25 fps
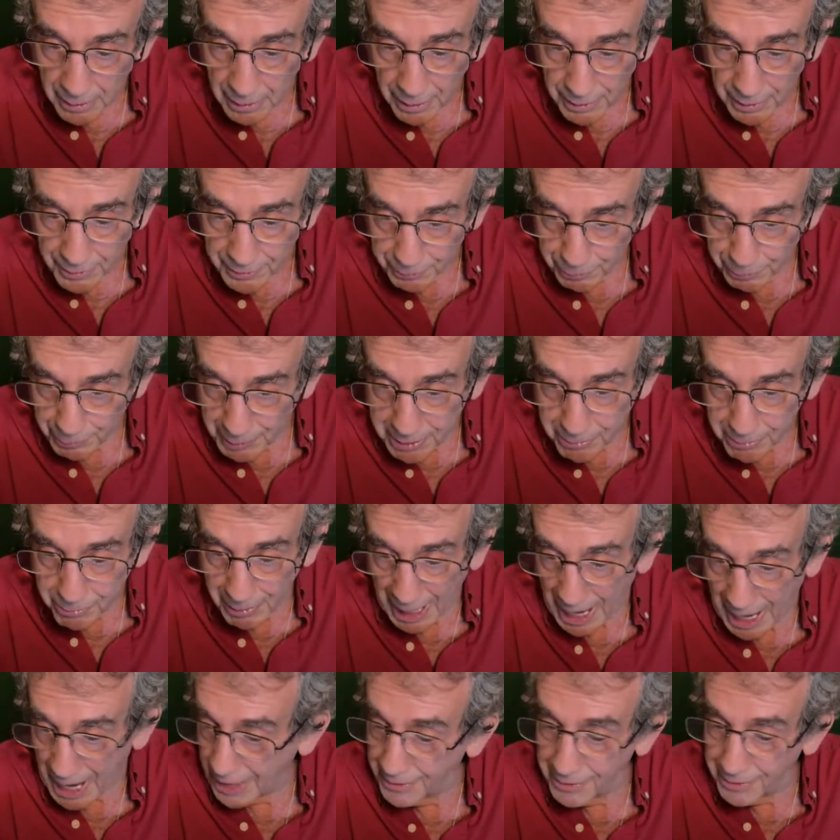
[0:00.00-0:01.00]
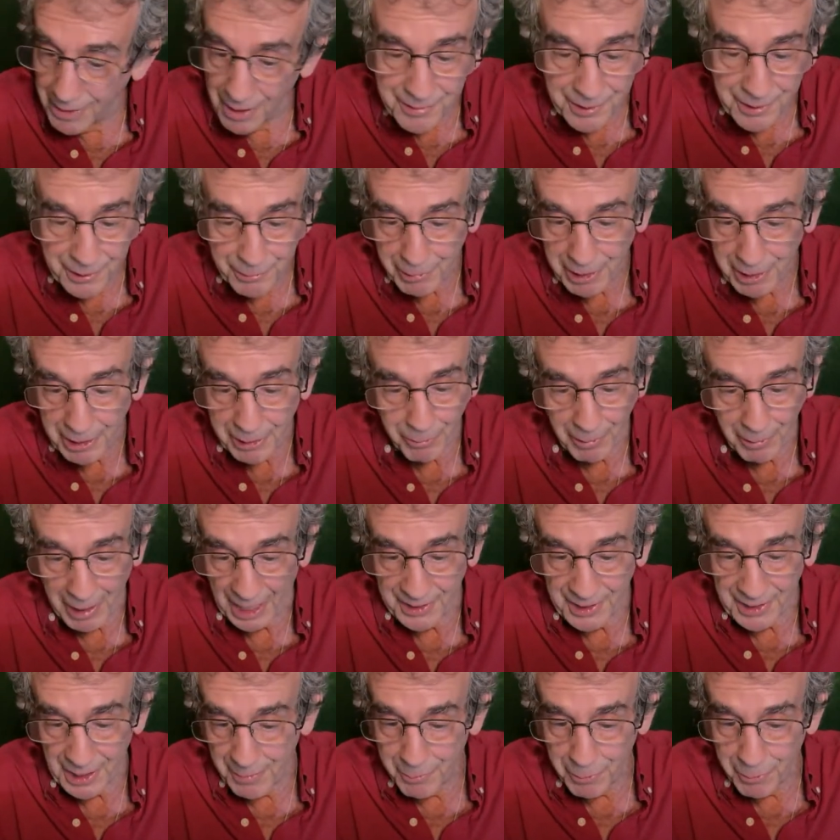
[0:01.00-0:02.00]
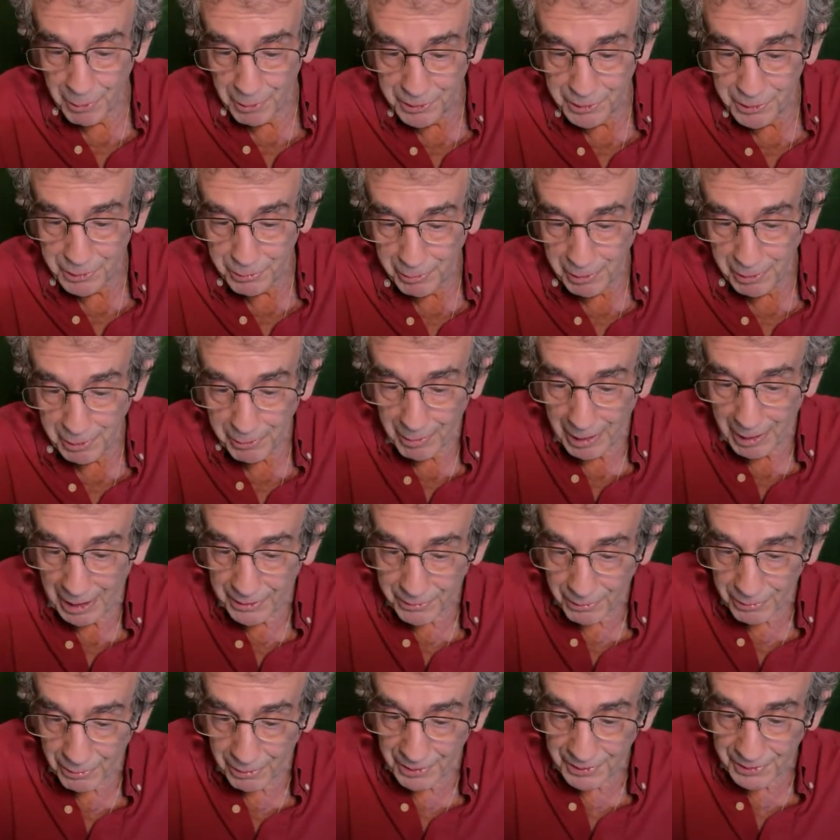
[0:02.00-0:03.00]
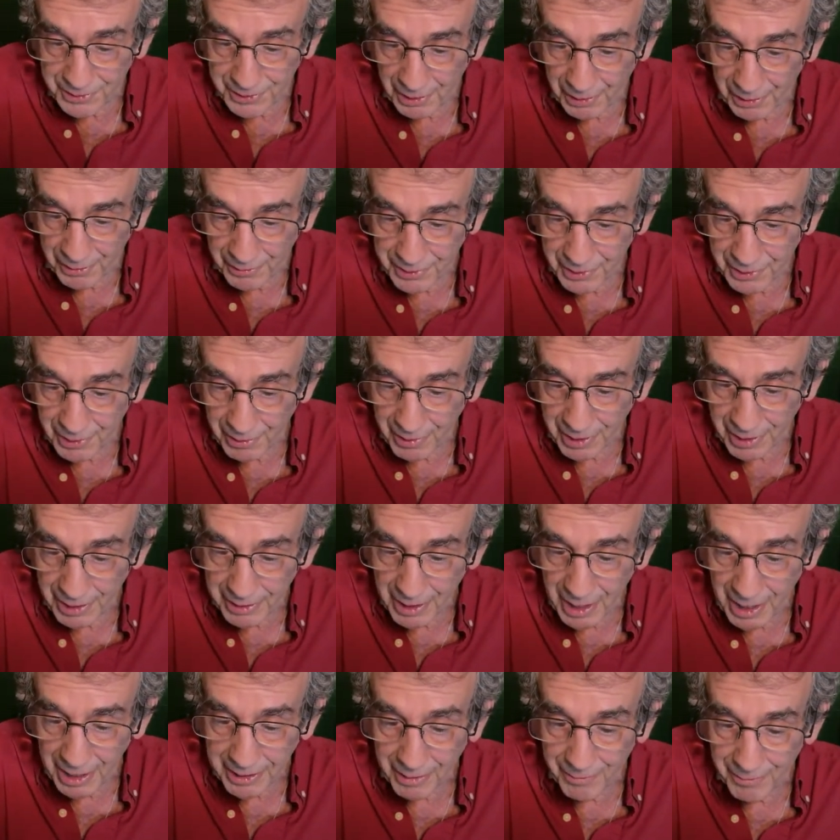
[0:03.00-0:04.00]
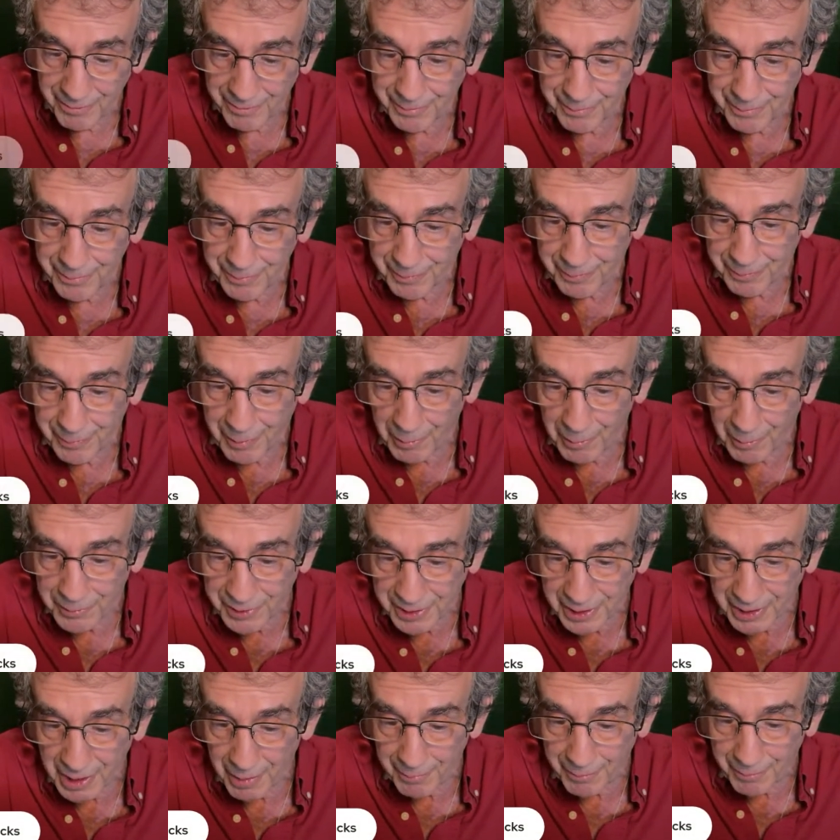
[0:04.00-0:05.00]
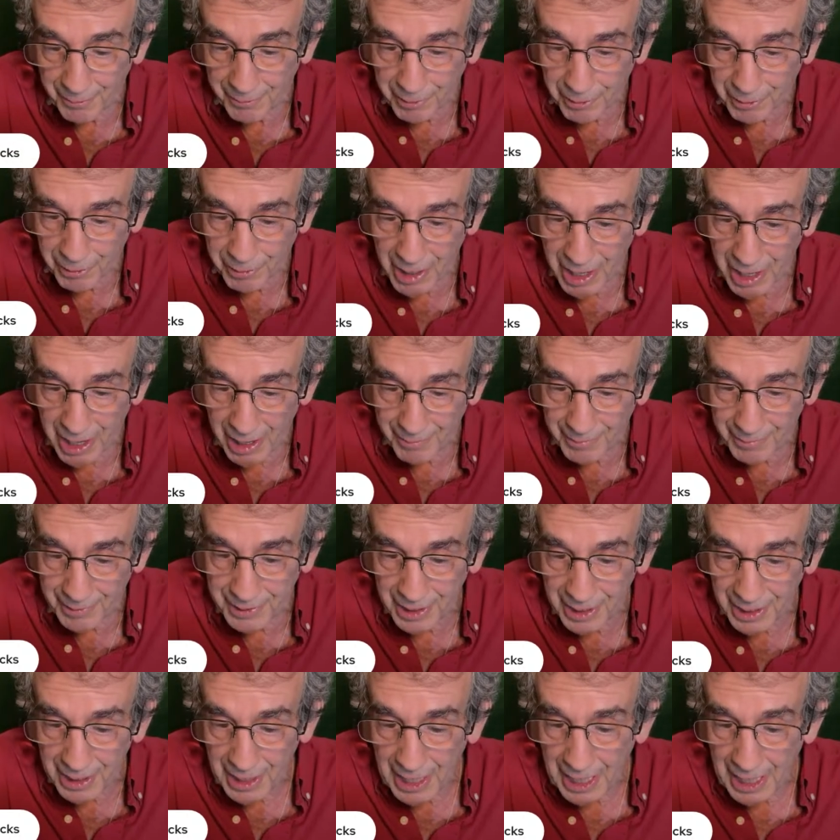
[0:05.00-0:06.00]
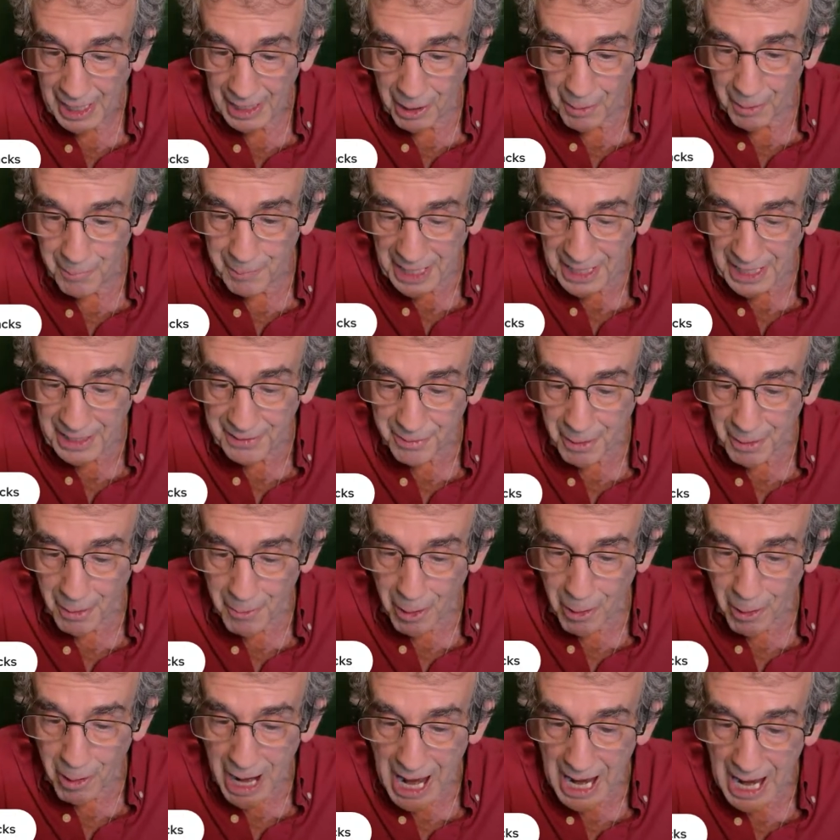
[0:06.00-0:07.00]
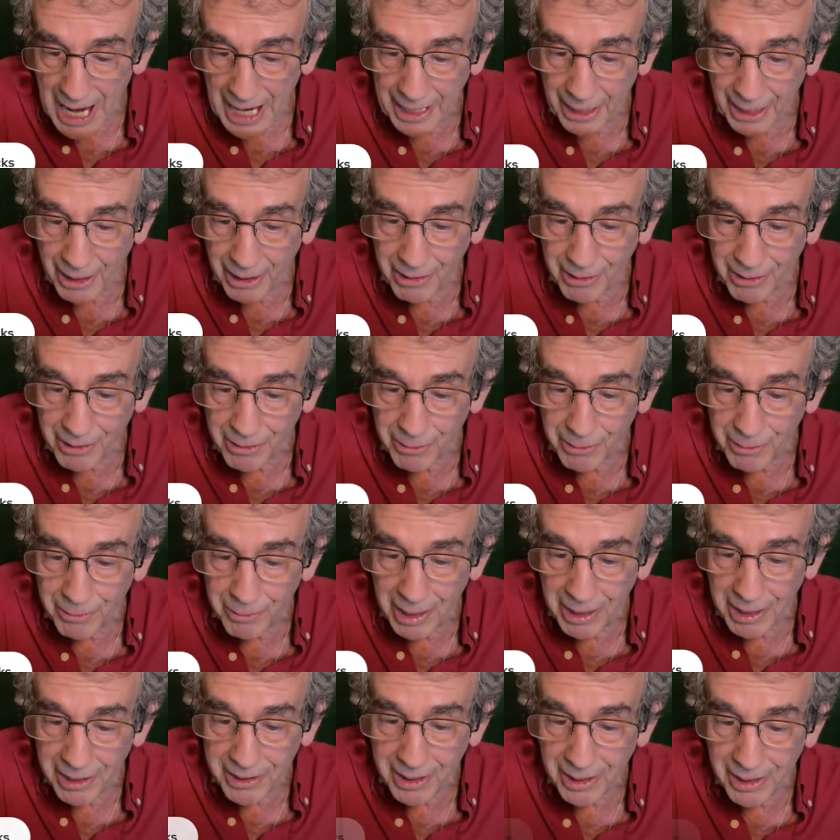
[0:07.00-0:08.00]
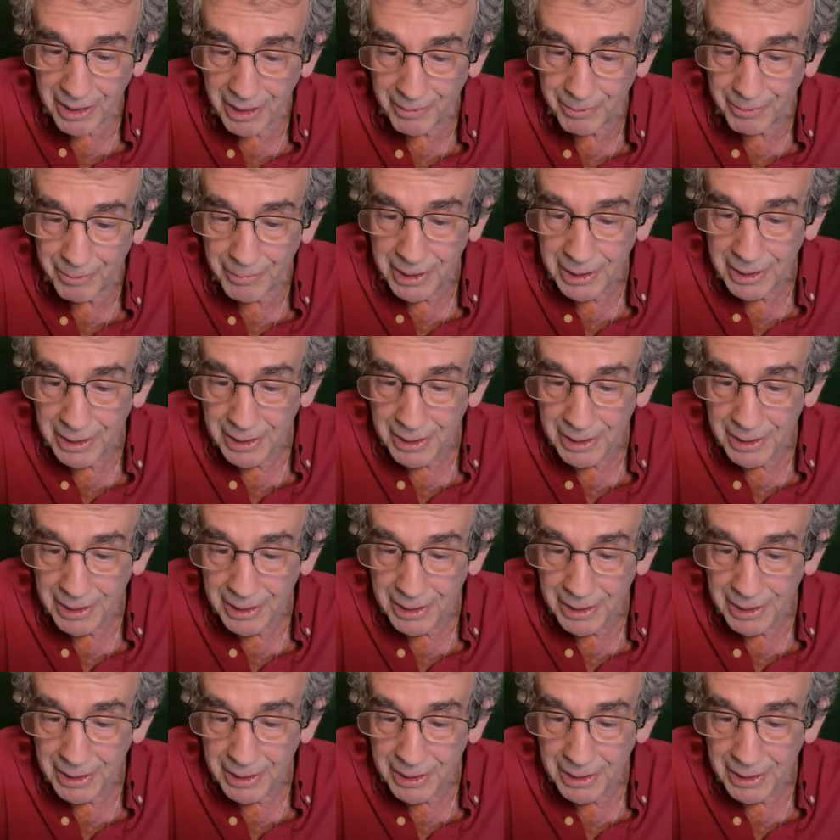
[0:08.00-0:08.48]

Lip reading: Sweetgrass, I love sweetgrass. I burn sweetgrass also, so I can post a couple of your comments. Hello, Betty from Ohio. Welcome.